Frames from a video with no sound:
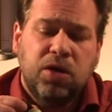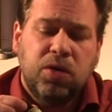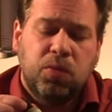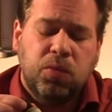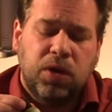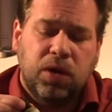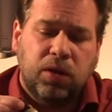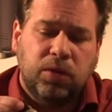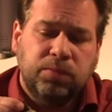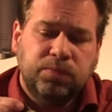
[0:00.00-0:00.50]

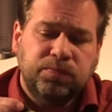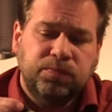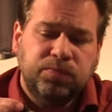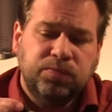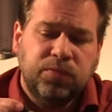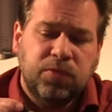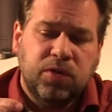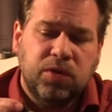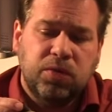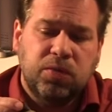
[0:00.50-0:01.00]
Well,
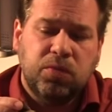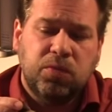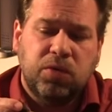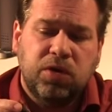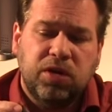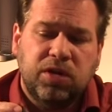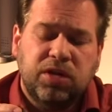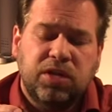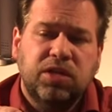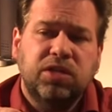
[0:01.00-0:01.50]

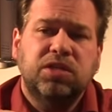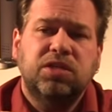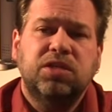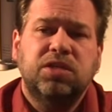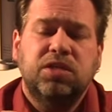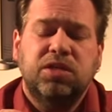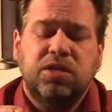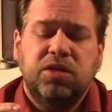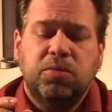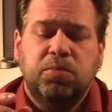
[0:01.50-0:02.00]
what it is,
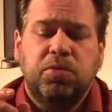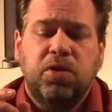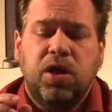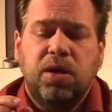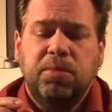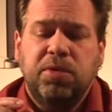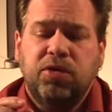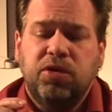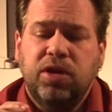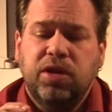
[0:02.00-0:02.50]
your
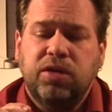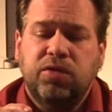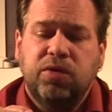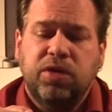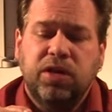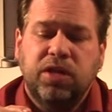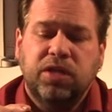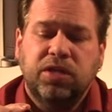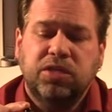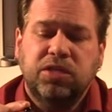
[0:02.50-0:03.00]
primary
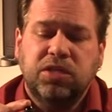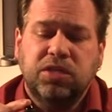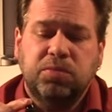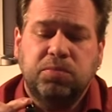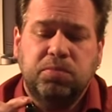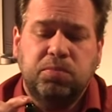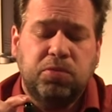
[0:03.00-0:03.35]
ingredients is